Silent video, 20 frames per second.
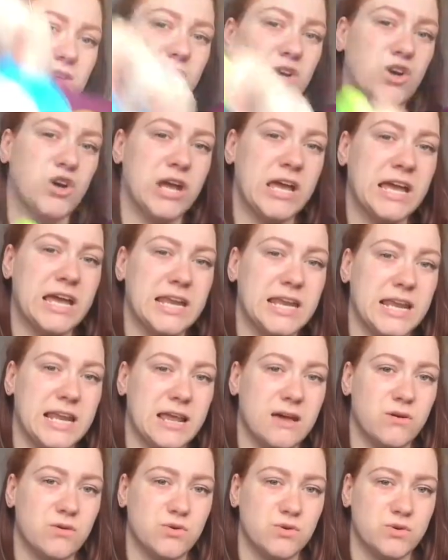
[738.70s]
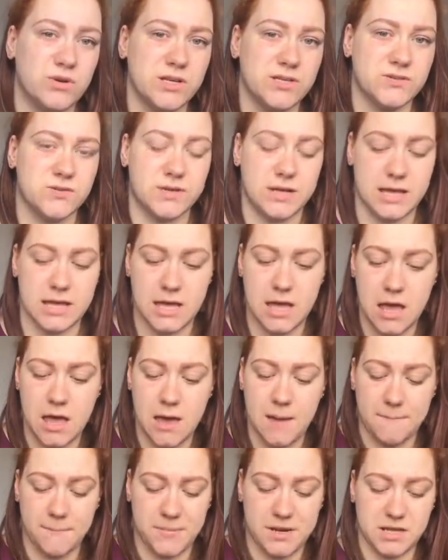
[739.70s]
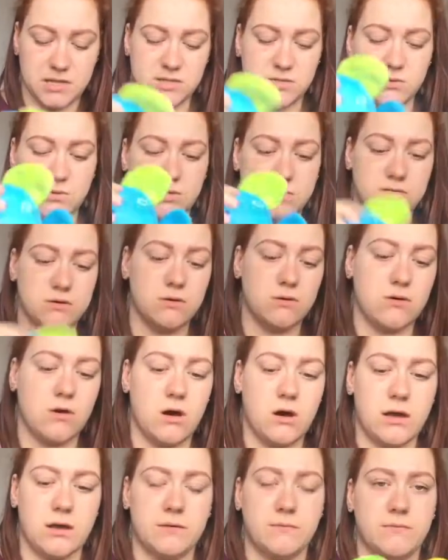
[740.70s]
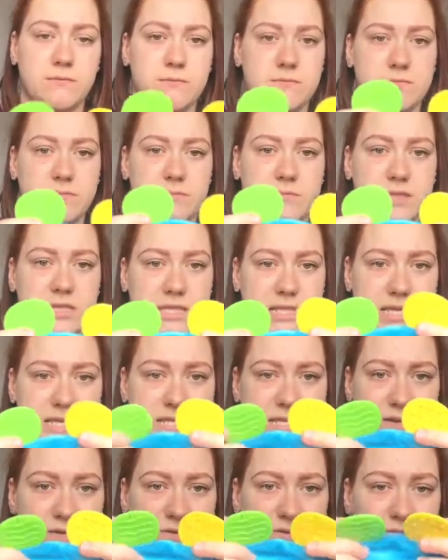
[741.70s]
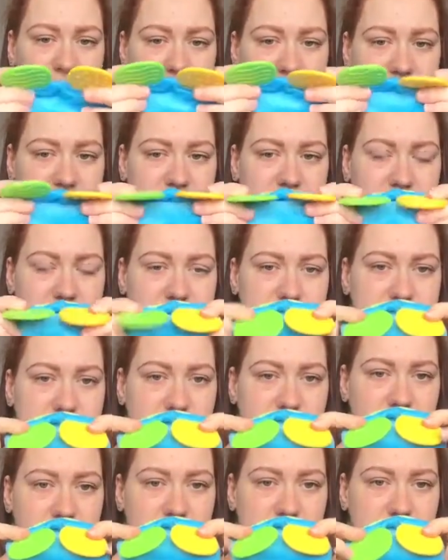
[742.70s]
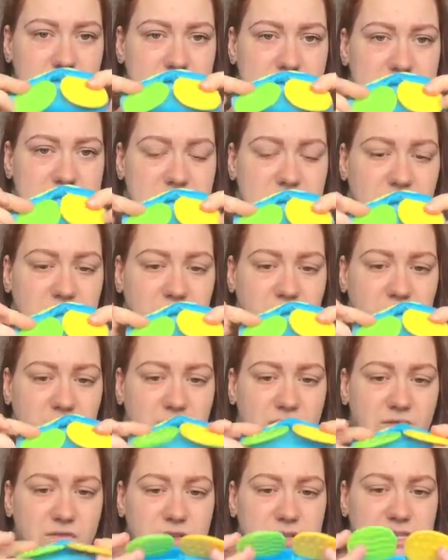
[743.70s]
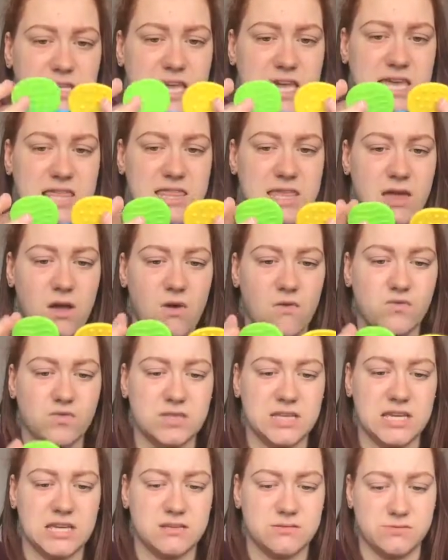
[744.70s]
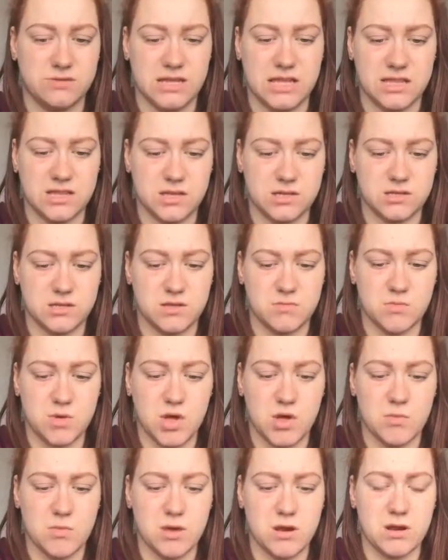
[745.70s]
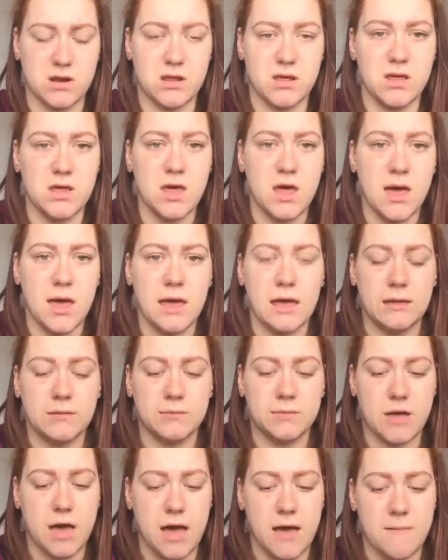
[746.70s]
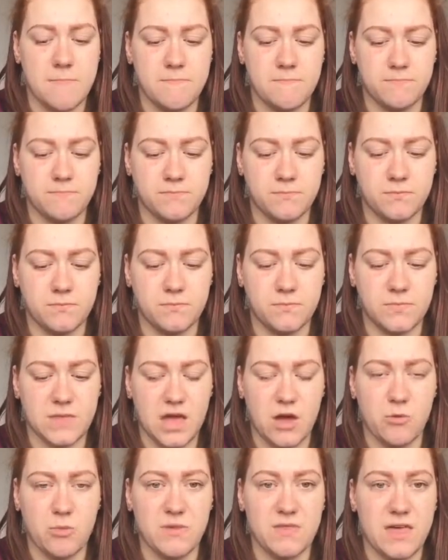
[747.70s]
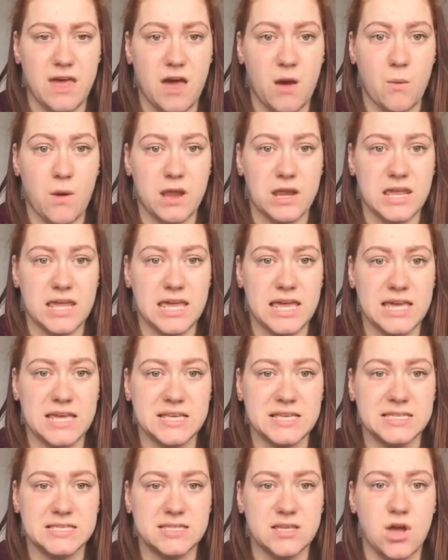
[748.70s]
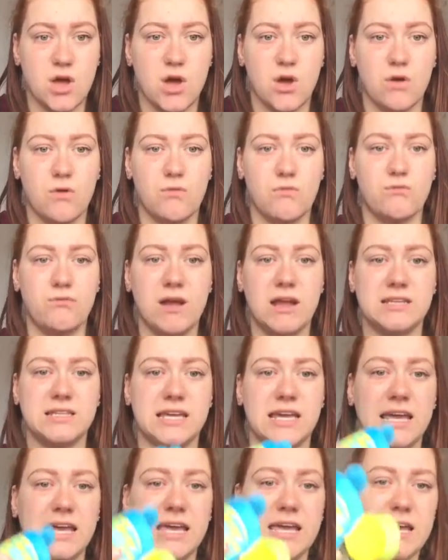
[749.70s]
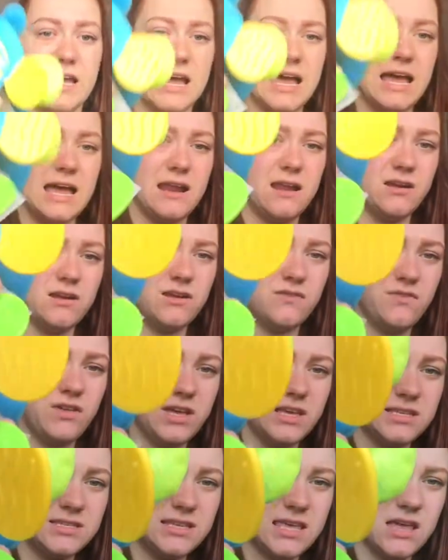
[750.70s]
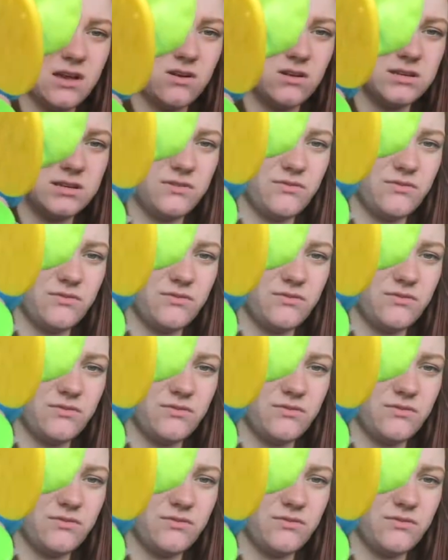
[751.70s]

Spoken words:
crinkly little noise on it, but it's also got these little feet, these hard plastic feet for teething. Obviously he doesn't need those at the moment, but they'll be there when he is ready. And I don't know if you can see, I've got